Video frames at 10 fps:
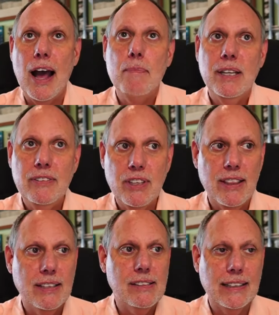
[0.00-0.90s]
I believe
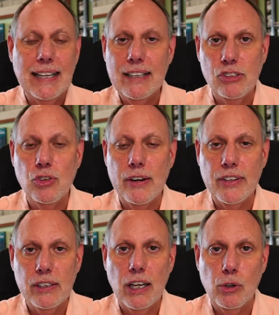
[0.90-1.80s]
that things like Taxi
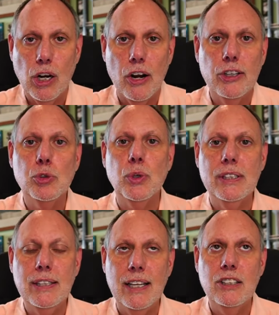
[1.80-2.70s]
Driver and Clockwork Orange were
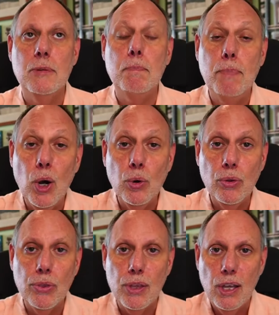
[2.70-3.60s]
intended
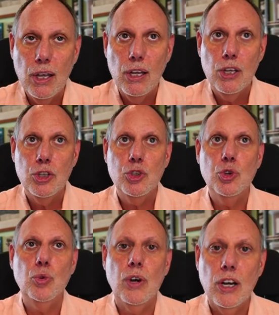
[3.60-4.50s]
both
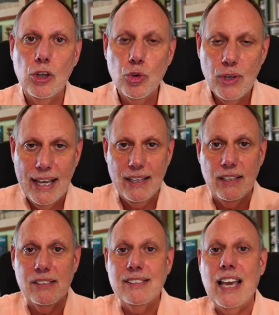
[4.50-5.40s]
to create
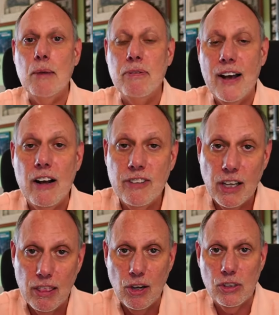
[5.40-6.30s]
an escape valve,
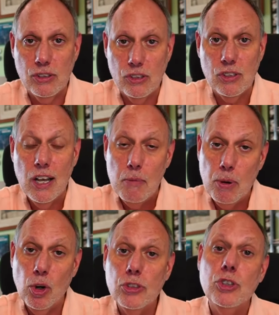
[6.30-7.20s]
a catharsis,
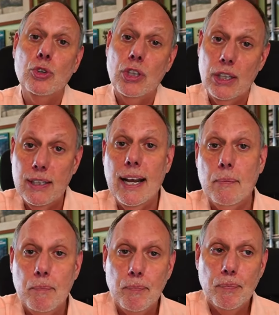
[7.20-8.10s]
but also to
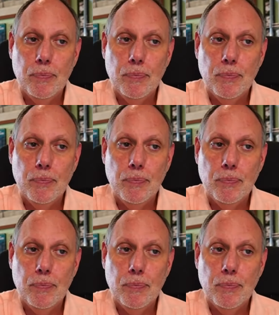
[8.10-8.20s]
condemn.